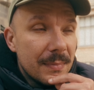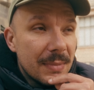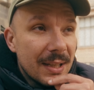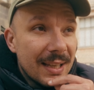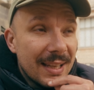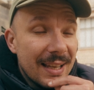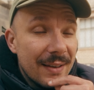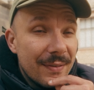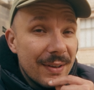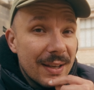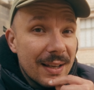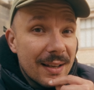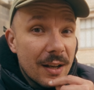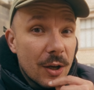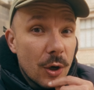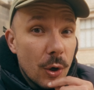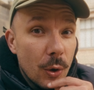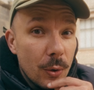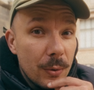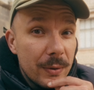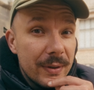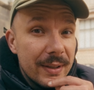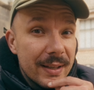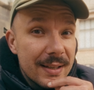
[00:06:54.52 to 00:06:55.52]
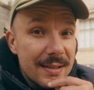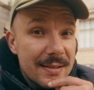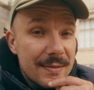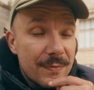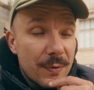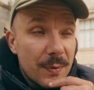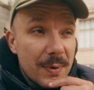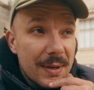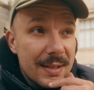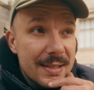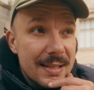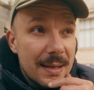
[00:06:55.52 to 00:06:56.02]
giving a coldness?
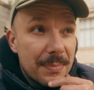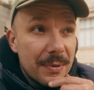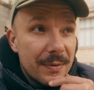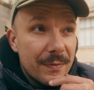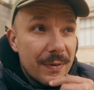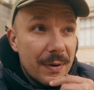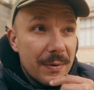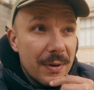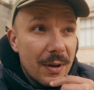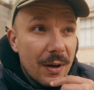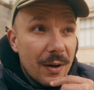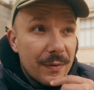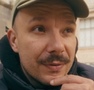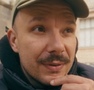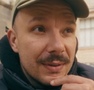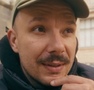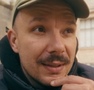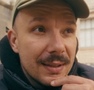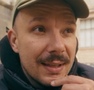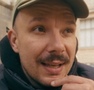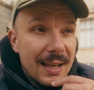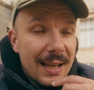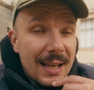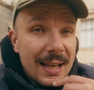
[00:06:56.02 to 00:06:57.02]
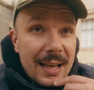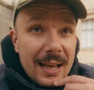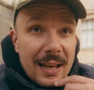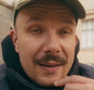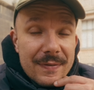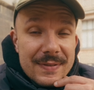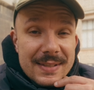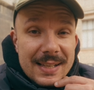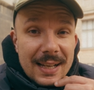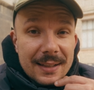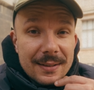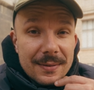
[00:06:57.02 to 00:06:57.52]
For example, very often
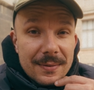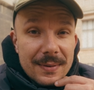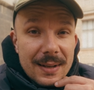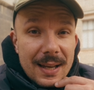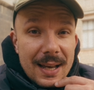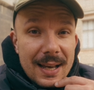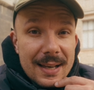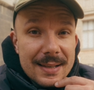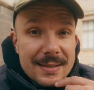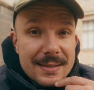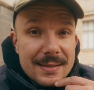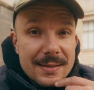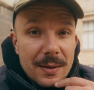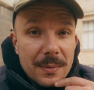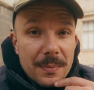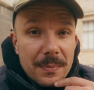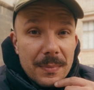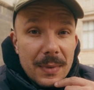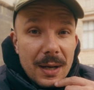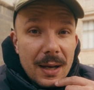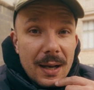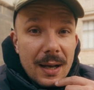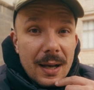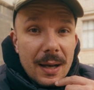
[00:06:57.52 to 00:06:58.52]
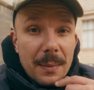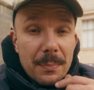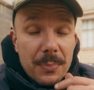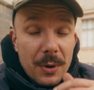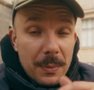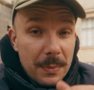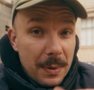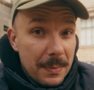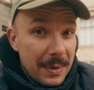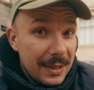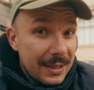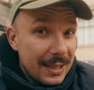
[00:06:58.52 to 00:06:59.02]
if Saturn has some
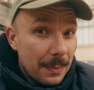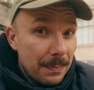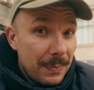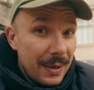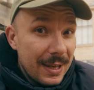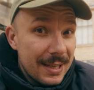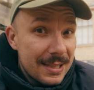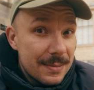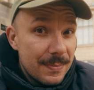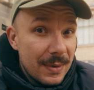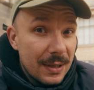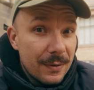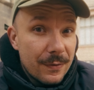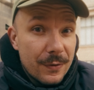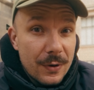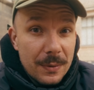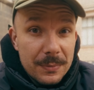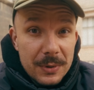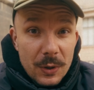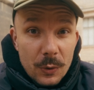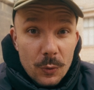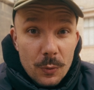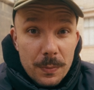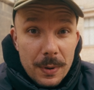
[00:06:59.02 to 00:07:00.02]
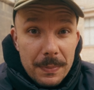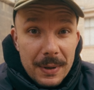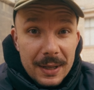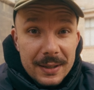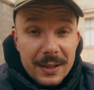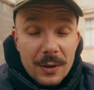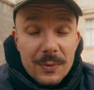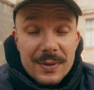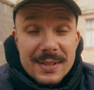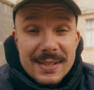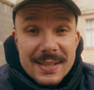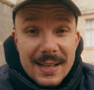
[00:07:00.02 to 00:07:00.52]
problematic placement from the Upapada
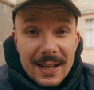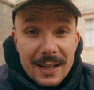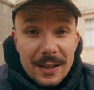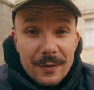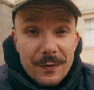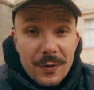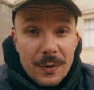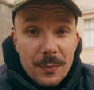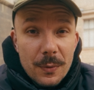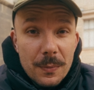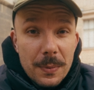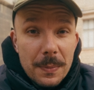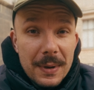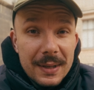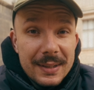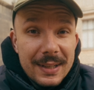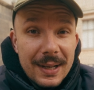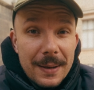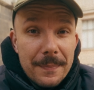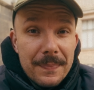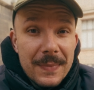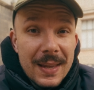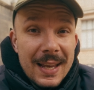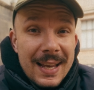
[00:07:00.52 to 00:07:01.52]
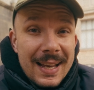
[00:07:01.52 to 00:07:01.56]
or 2nd from Upapada,